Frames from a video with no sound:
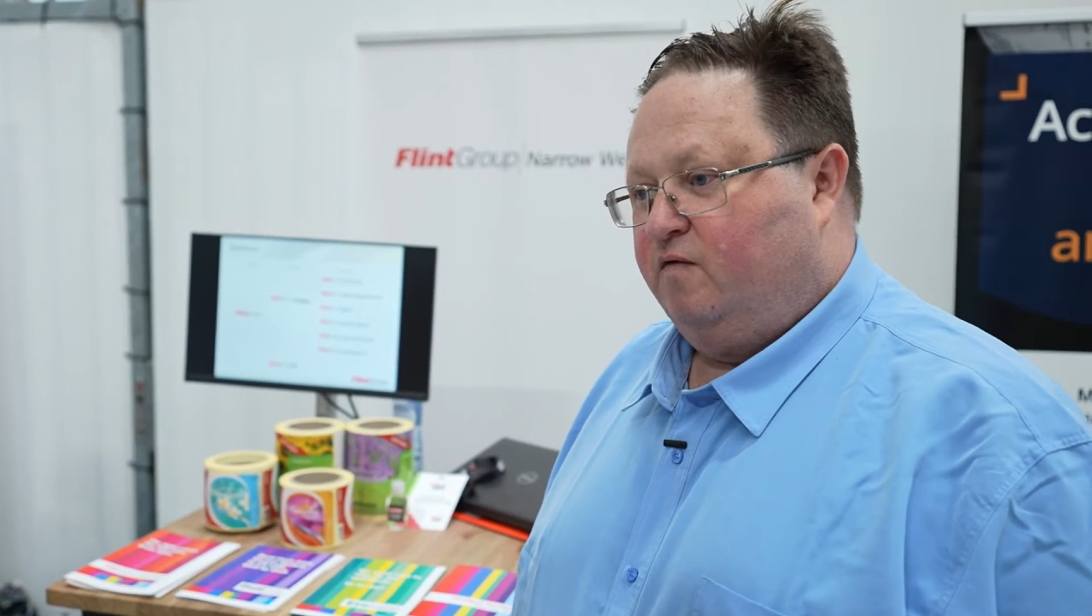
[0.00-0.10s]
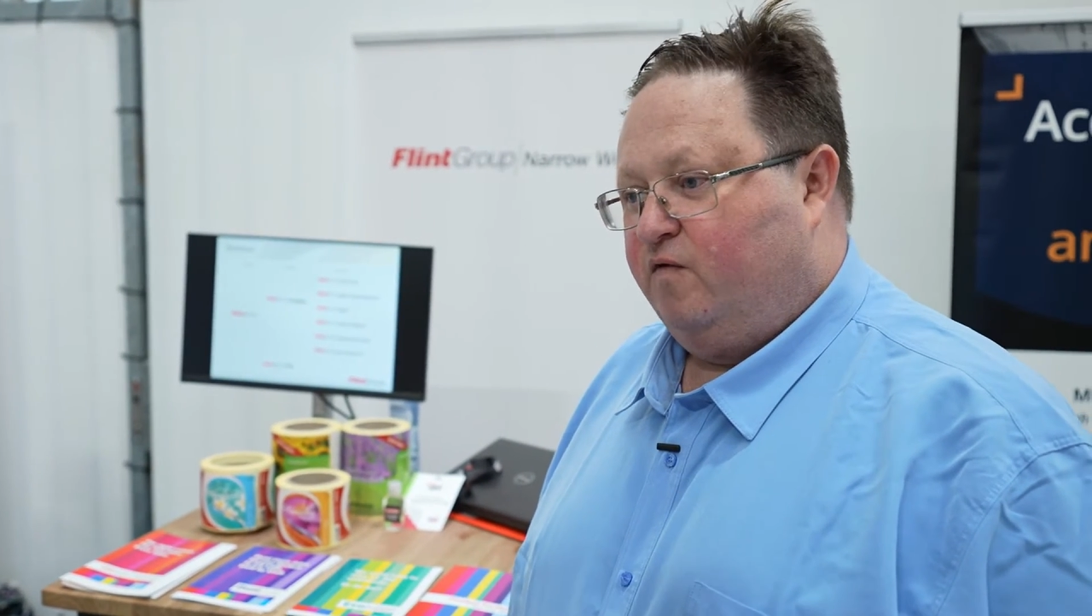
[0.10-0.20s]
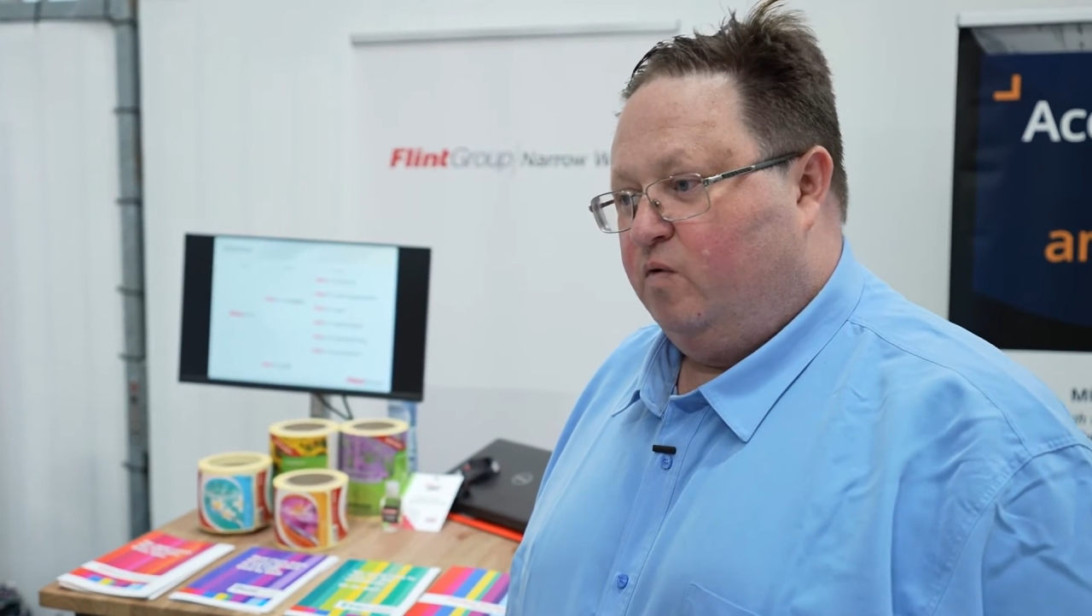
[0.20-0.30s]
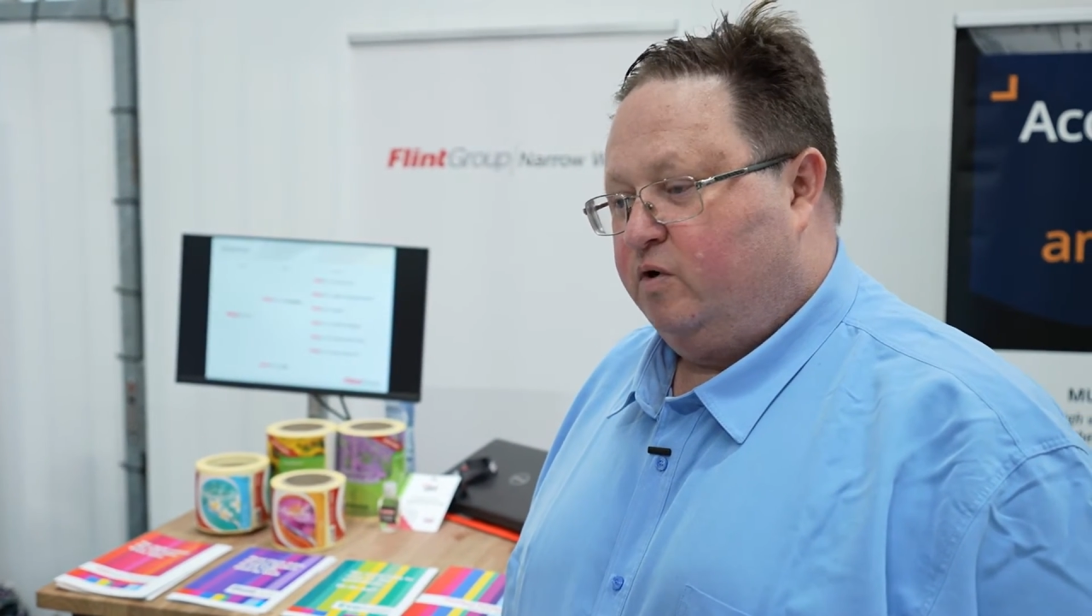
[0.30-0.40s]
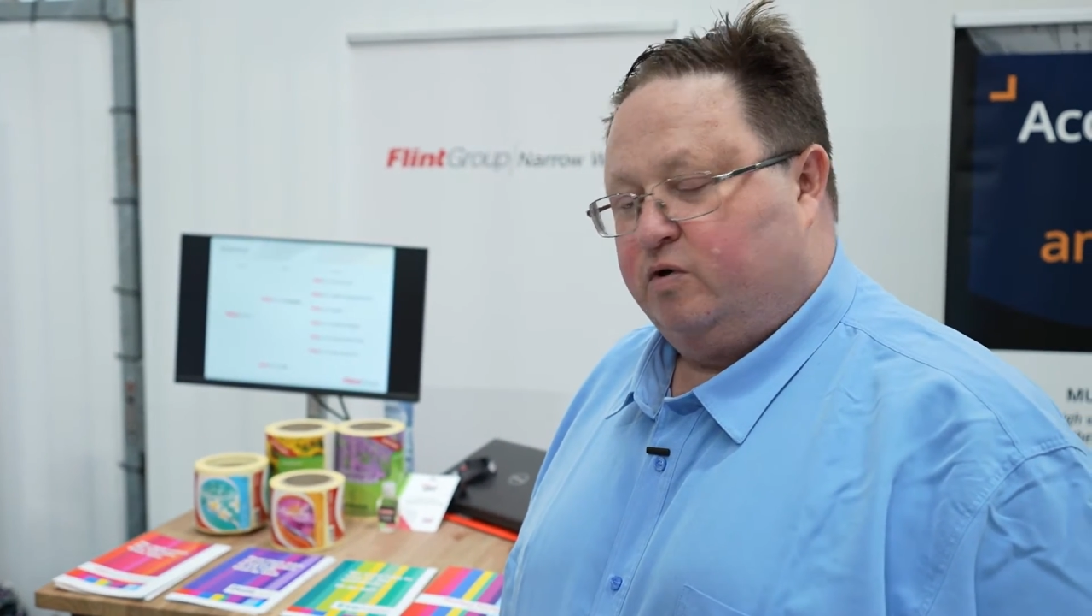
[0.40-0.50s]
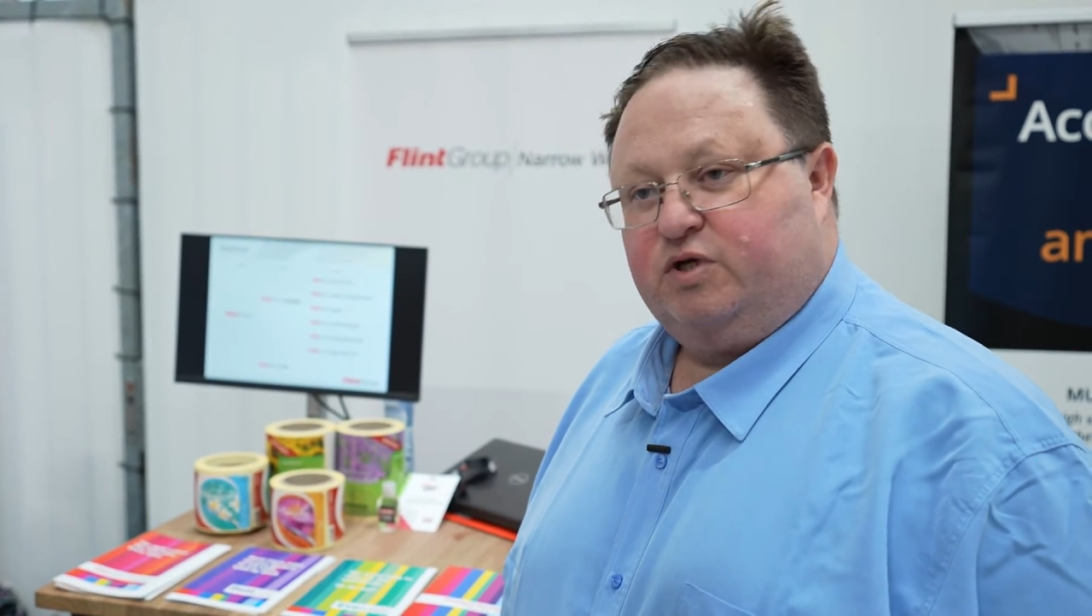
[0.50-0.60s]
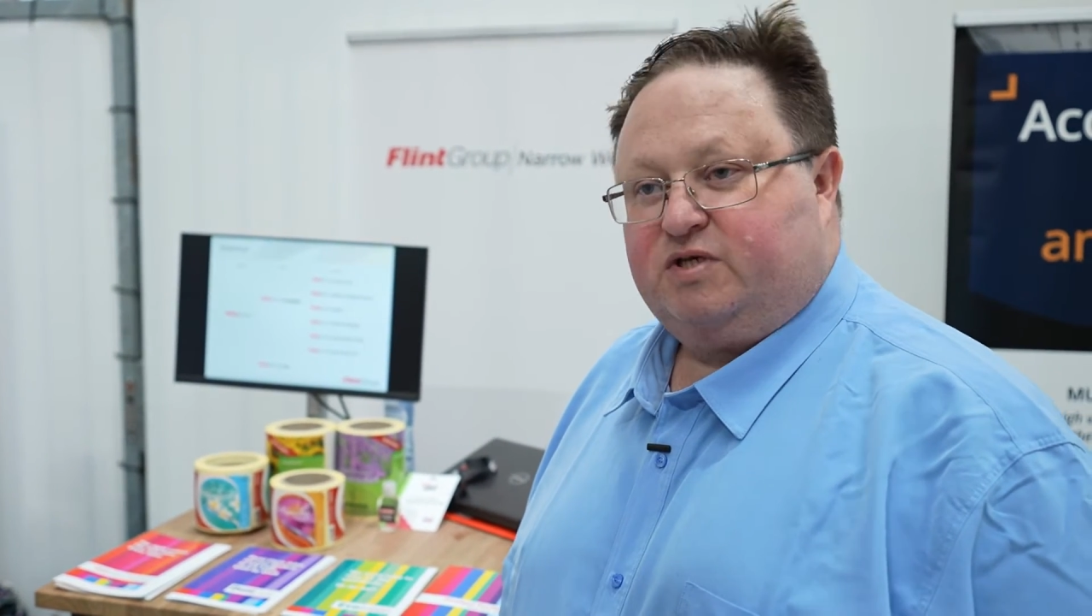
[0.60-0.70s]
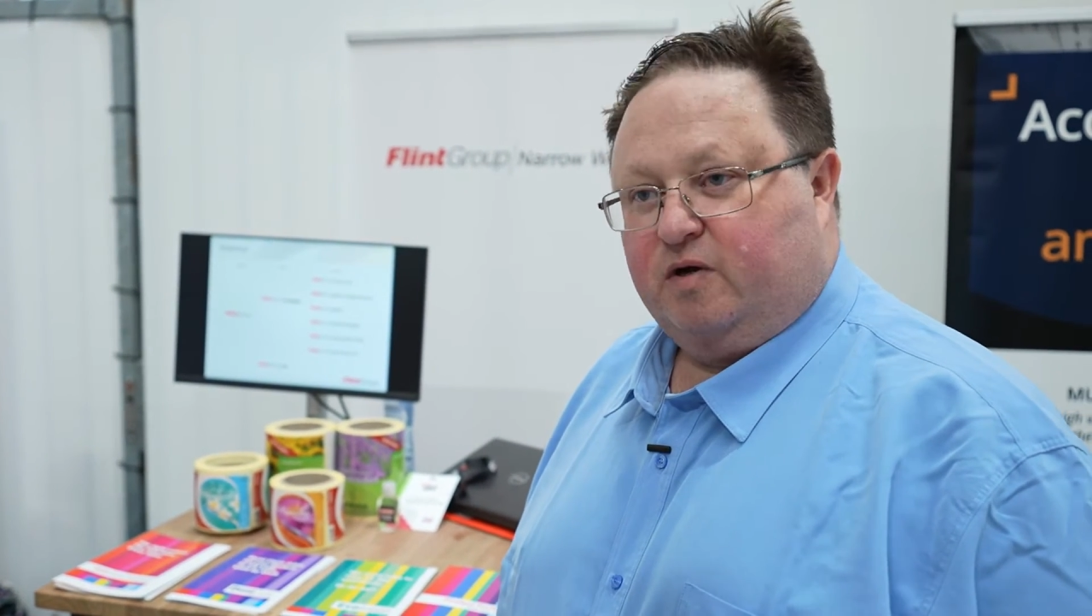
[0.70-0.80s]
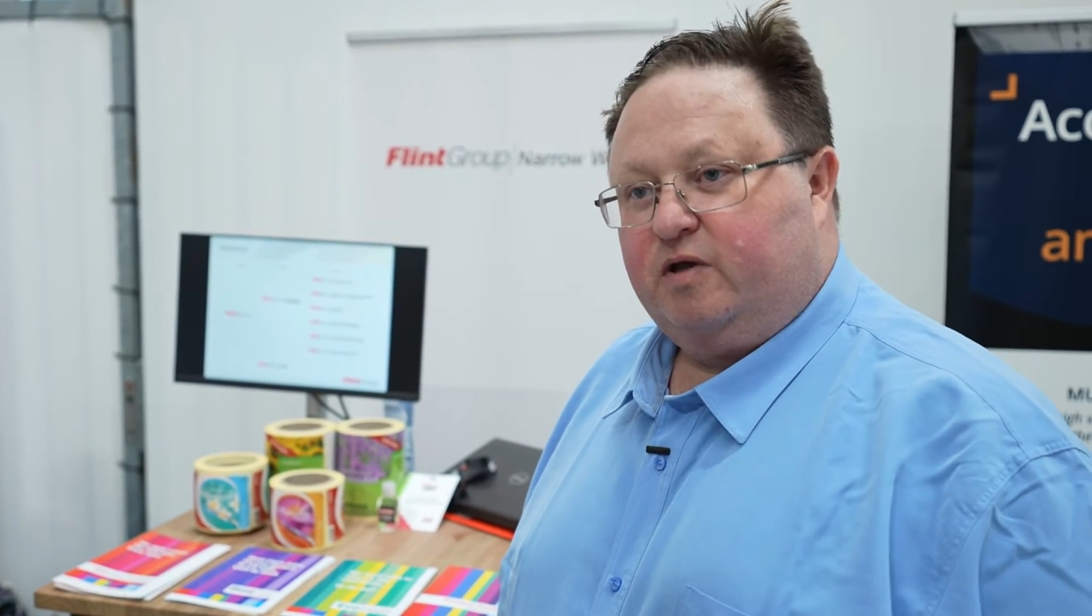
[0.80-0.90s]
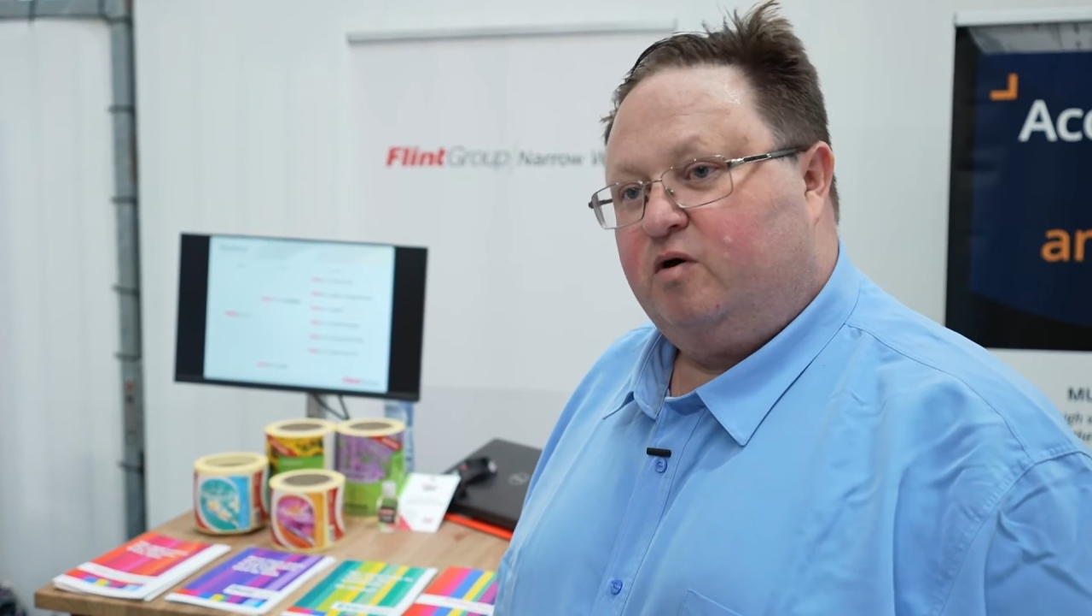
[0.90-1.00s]
for not
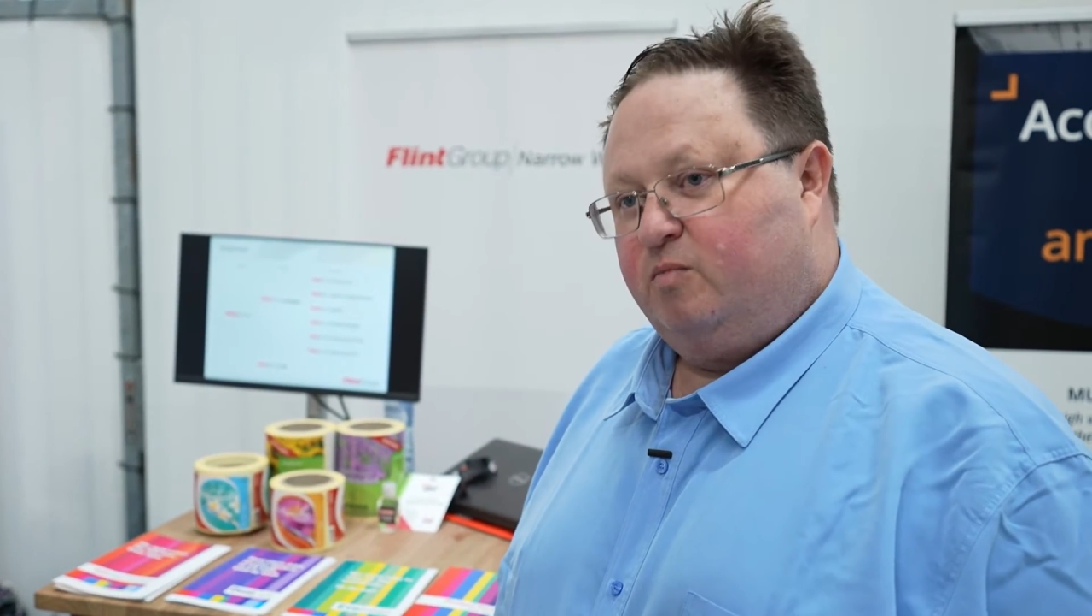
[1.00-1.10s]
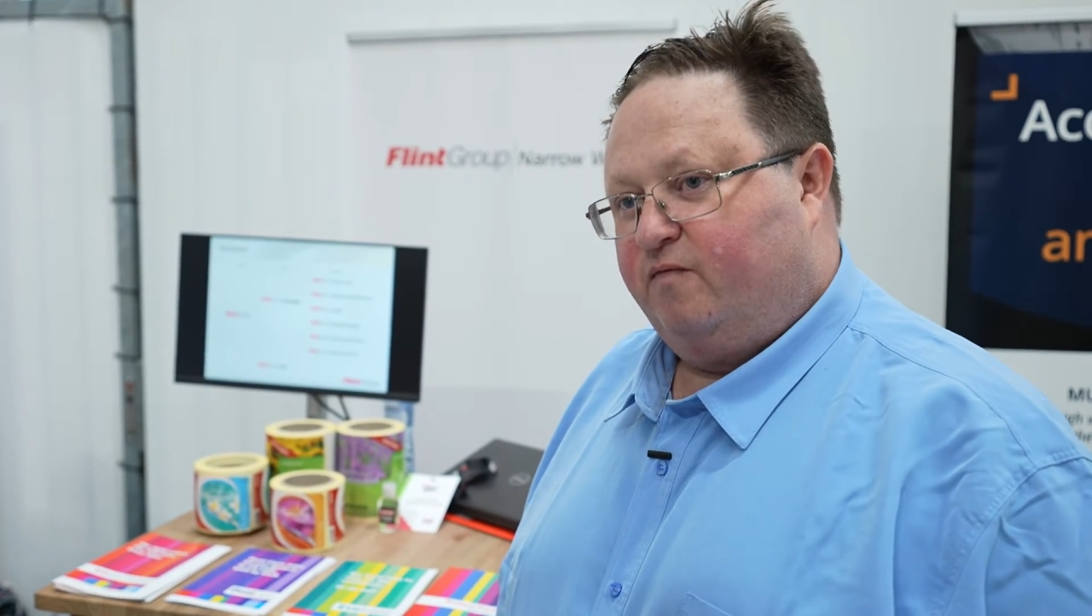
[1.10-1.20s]
just Xeikon,